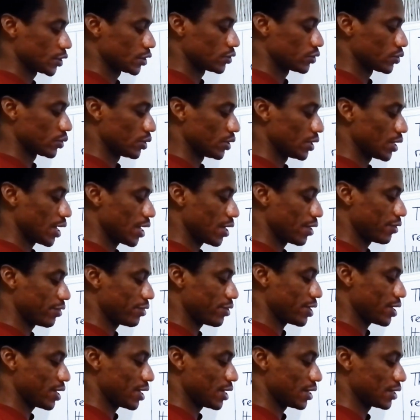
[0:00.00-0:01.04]
so
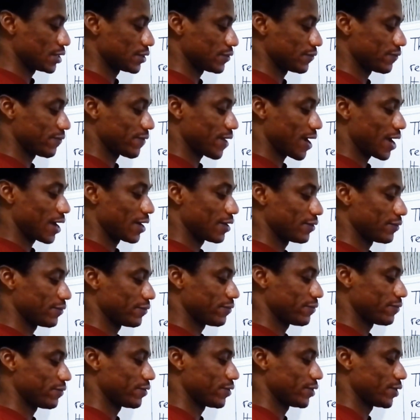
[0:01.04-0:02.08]
length is
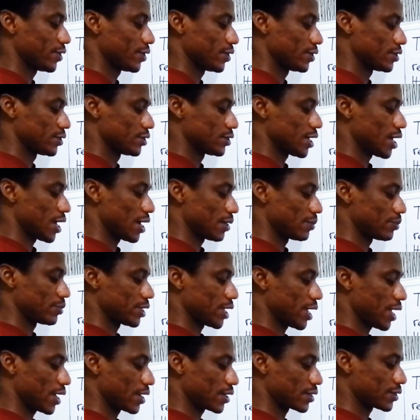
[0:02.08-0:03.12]
5 times
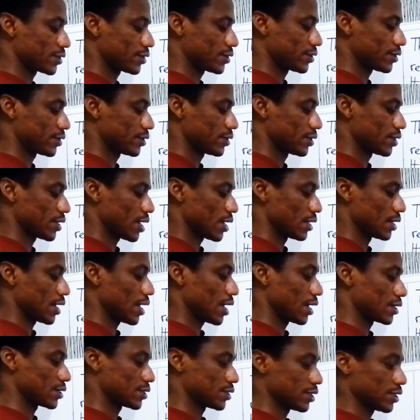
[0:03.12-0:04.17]
x, and
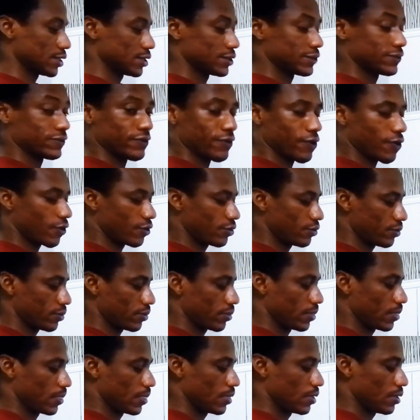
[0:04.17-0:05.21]
x is 4.
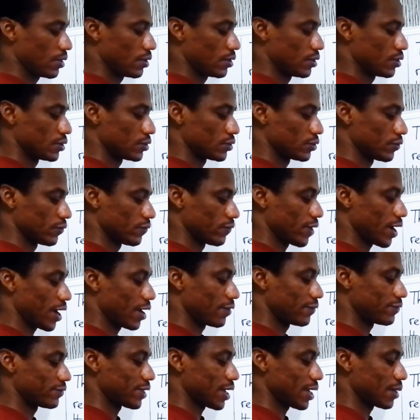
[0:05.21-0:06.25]
So
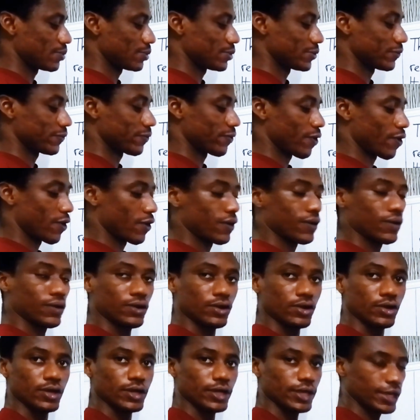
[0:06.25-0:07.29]
5 times 4
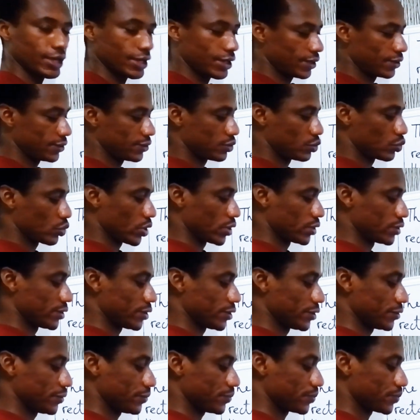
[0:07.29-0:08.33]
is
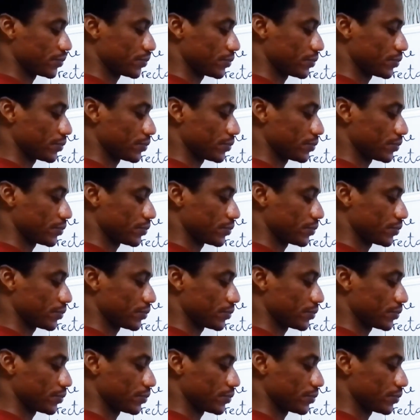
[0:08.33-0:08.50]
20.